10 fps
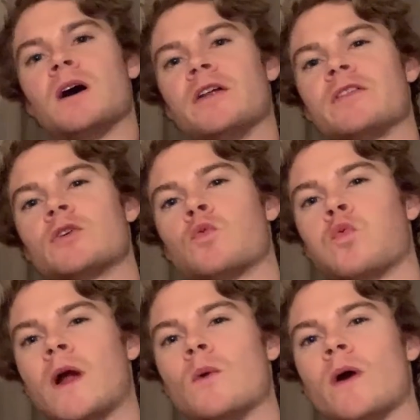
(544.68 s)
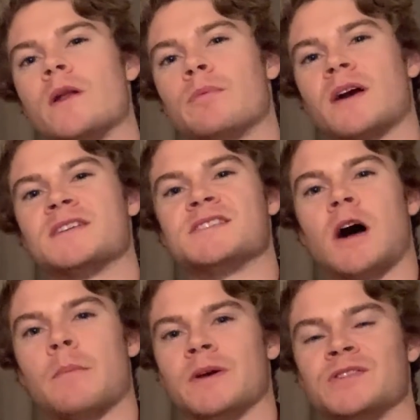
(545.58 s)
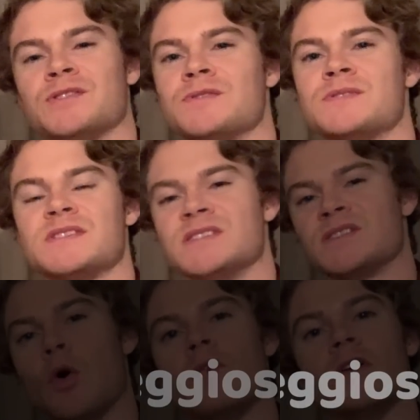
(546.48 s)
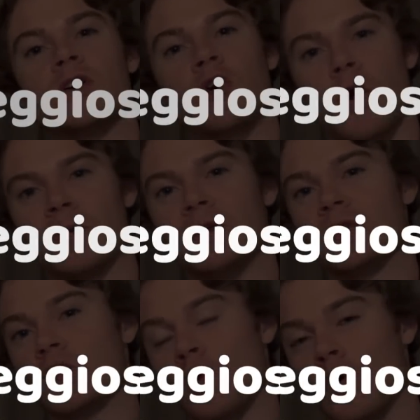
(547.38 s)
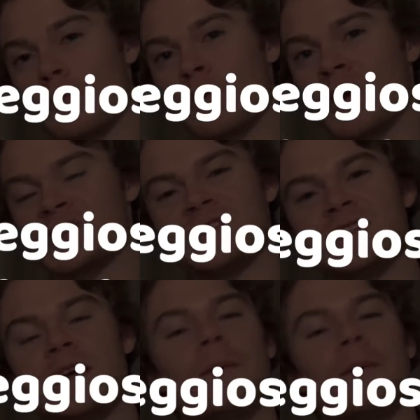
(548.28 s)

Another great way to practice arpeggios is over common chord progressions,